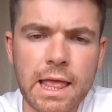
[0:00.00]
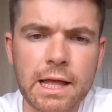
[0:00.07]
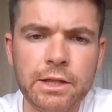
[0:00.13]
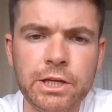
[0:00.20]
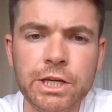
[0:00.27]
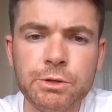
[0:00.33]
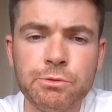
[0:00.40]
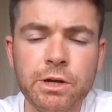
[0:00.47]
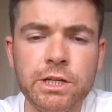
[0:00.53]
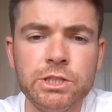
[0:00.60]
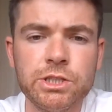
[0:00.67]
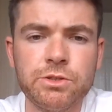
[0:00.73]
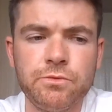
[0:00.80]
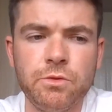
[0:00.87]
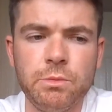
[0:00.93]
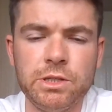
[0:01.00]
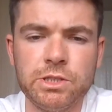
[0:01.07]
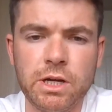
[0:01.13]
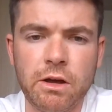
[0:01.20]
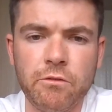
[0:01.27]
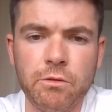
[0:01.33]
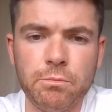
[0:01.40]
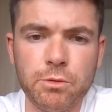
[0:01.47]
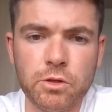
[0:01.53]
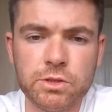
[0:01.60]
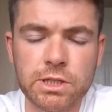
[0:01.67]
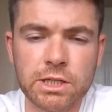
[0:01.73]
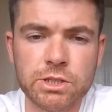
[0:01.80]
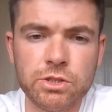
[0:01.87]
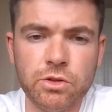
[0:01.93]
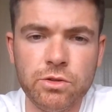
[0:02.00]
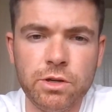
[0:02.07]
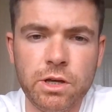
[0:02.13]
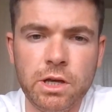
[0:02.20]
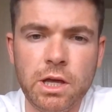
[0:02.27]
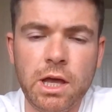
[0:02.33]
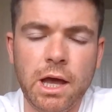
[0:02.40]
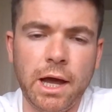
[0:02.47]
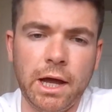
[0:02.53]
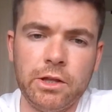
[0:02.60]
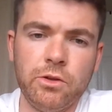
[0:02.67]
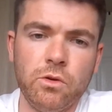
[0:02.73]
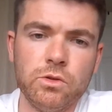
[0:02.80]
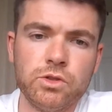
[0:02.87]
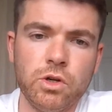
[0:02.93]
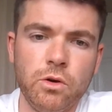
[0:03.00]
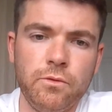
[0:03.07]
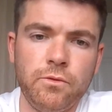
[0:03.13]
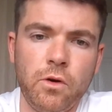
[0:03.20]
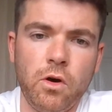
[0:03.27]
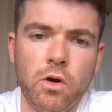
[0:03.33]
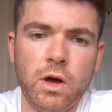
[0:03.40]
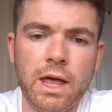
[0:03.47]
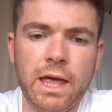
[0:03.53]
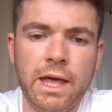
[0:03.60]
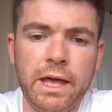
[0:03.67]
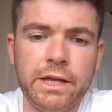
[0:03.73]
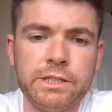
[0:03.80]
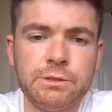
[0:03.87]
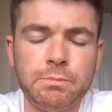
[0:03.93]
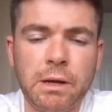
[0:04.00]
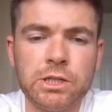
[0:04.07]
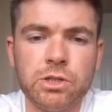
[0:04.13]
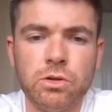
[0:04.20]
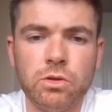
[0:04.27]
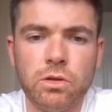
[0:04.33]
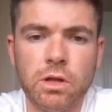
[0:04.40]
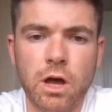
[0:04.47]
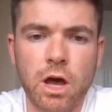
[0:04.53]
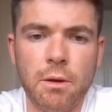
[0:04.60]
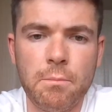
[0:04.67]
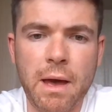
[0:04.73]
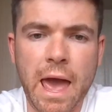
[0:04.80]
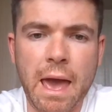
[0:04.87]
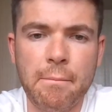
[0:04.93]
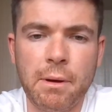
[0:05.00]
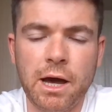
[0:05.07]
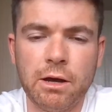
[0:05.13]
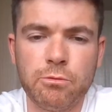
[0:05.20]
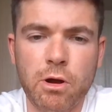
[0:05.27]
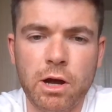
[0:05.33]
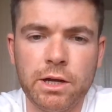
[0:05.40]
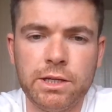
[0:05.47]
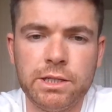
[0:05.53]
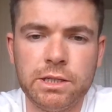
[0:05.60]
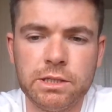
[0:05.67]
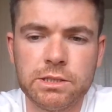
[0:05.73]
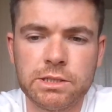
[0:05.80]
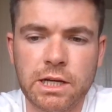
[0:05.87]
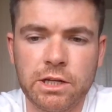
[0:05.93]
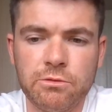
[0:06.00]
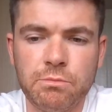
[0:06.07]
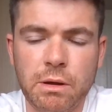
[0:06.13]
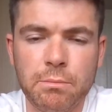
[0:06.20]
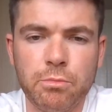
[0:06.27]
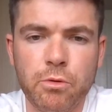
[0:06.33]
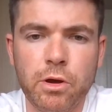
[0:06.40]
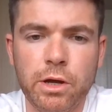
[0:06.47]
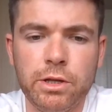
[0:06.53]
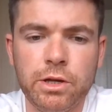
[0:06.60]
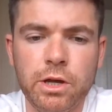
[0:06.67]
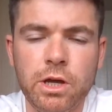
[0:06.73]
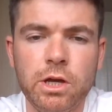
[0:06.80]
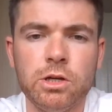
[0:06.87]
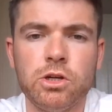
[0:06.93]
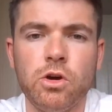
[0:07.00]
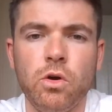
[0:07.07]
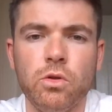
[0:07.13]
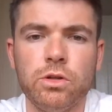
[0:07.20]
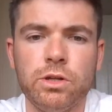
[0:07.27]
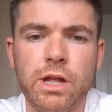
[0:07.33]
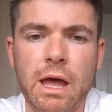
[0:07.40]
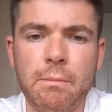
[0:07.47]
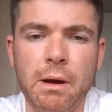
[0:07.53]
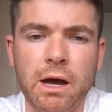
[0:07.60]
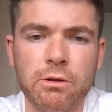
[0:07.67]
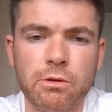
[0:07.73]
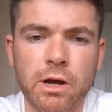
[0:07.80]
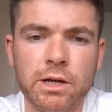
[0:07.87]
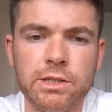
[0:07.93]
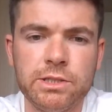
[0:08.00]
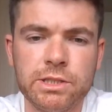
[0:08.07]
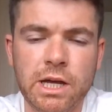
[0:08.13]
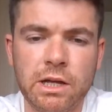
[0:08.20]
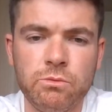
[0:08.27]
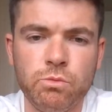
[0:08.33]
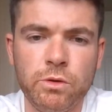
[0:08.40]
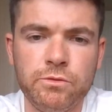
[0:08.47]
and he arranged for me to have a blood test done and also for a special MRI scan of my brain called an MRI scan